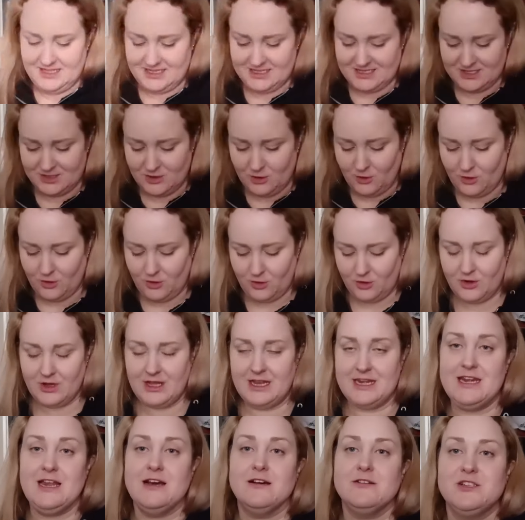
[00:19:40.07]
the store
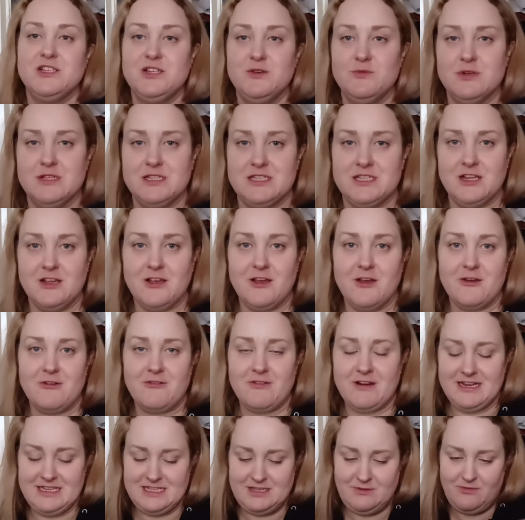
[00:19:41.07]
and now she wants to go
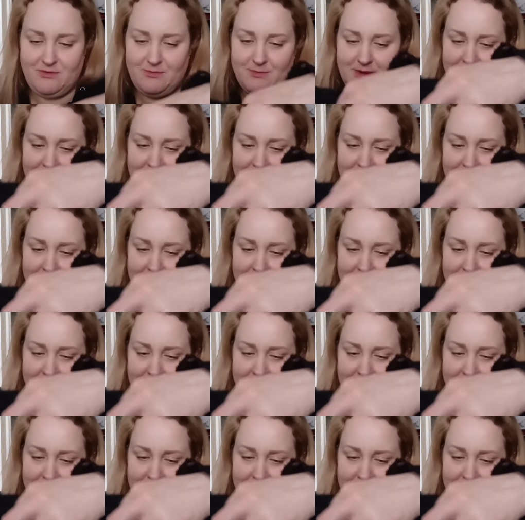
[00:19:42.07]
crazy with